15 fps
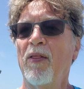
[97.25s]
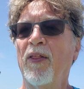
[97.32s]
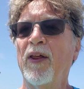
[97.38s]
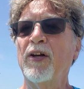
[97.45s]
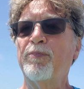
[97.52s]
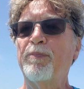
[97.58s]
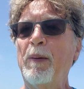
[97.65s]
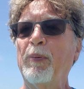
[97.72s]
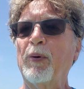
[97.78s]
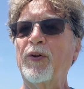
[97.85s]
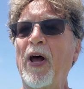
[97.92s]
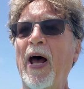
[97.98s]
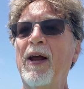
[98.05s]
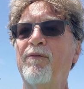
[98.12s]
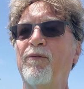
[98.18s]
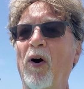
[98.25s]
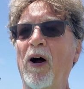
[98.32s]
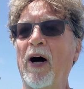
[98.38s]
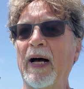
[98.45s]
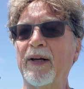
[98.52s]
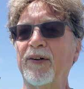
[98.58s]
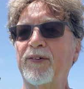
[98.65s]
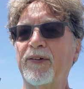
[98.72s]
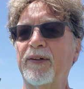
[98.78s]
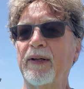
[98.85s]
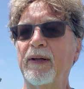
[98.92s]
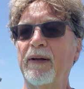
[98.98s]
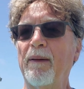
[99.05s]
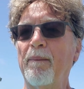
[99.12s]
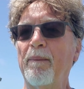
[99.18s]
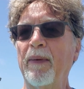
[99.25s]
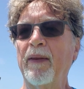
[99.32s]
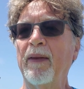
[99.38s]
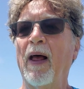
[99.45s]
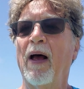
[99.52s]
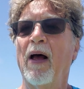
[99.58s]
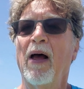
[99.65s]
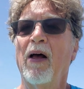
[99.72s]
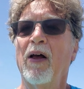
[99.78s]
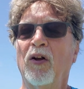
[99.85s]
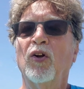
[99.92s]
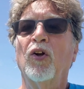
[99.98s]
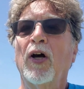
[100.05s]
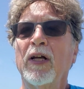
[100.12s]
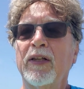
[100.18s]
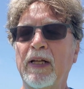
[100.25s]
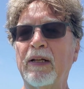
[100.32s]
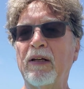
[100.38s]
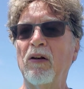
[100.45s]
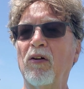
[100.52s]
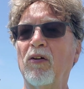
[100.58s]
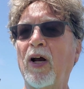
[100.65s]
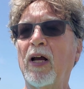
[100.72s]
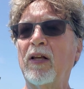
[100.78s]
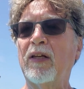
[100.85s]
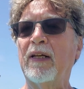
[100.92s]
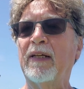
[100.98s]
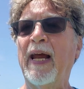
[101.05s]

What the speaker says: These people died for us. You look at the